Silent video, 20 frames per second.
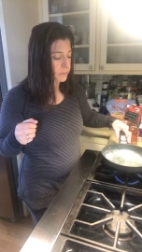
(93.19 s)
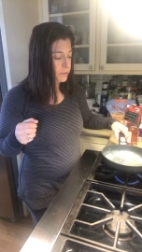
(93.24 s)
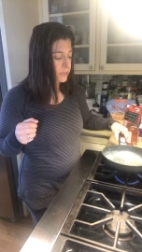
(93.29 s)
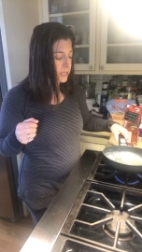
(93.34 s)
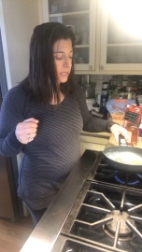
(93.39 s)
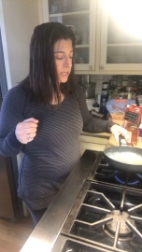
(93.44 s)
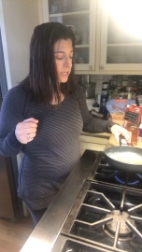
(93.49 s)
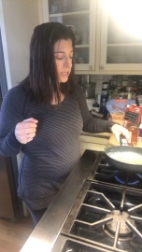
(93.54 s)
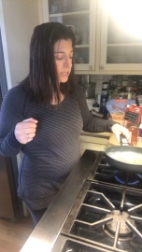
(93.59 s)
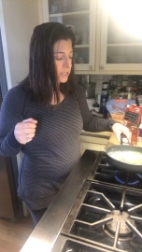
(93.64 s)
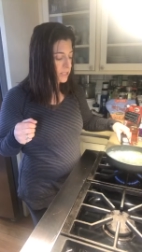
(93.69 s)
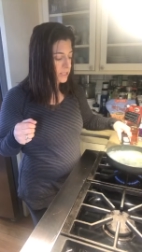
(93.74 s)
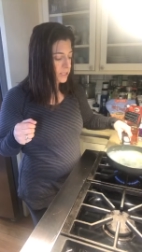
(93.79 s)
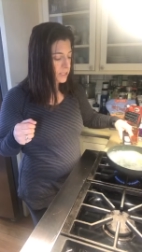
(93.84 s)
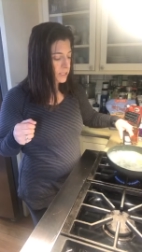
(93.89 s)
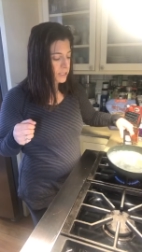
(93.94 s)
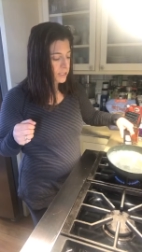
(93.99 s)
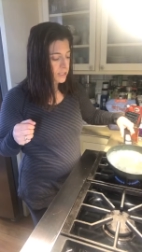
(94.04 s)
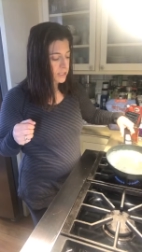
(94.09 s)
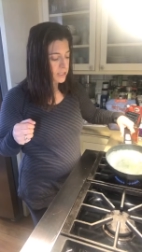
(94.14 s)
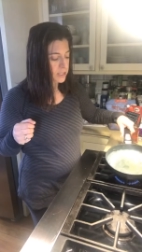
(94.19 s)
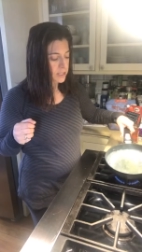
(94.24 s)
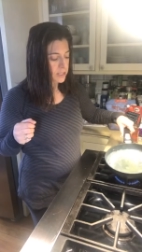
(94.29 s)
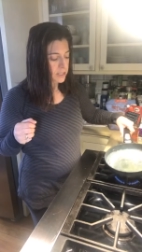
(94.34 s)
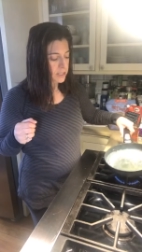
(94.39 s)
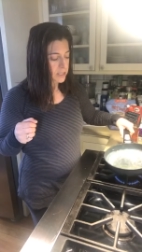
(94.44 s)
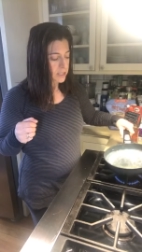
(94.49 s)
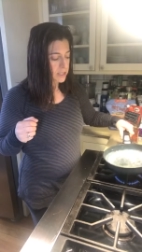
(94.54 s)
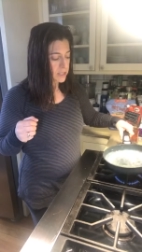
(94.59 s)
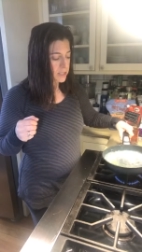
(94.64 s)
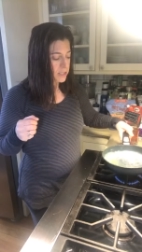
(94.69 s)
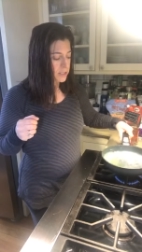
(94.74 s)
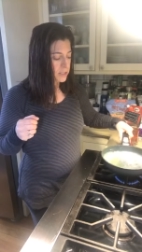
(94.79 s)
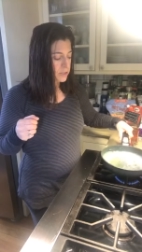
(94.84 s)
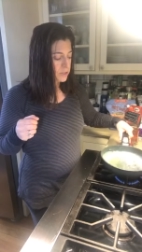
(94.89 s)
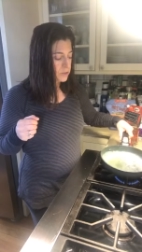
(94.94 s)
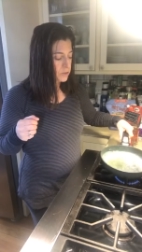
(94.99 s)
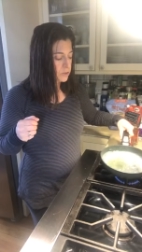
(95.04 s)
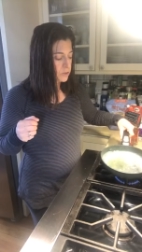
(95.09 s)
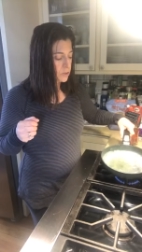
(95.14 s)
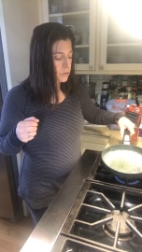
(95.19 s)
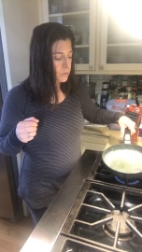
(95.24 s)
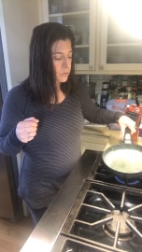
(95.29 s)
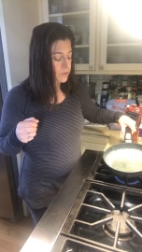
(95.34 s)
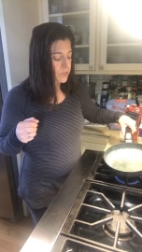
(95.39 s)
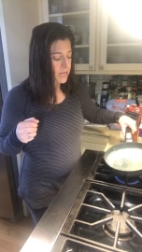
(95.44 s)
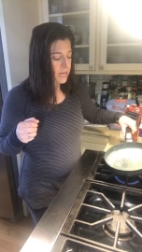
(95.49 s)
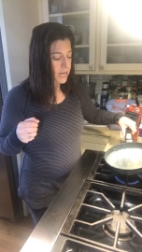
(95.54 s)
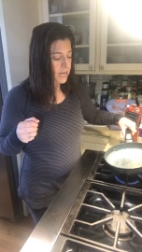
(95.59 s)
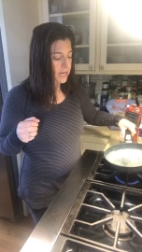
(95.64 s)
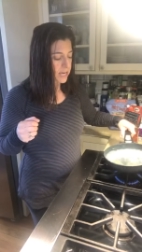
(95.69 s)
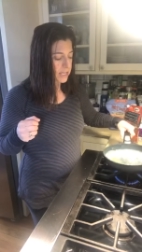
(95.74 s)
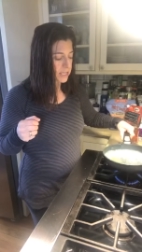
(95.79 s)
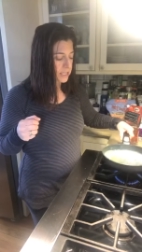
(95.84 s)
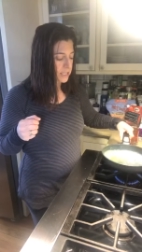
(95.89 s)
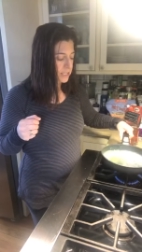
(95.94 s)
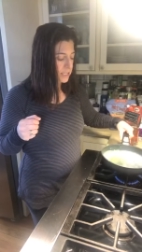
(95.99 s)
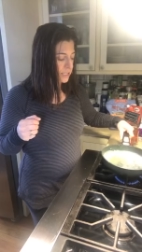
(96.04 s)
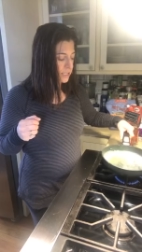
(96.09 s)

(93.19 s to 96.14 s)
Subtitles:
bit so that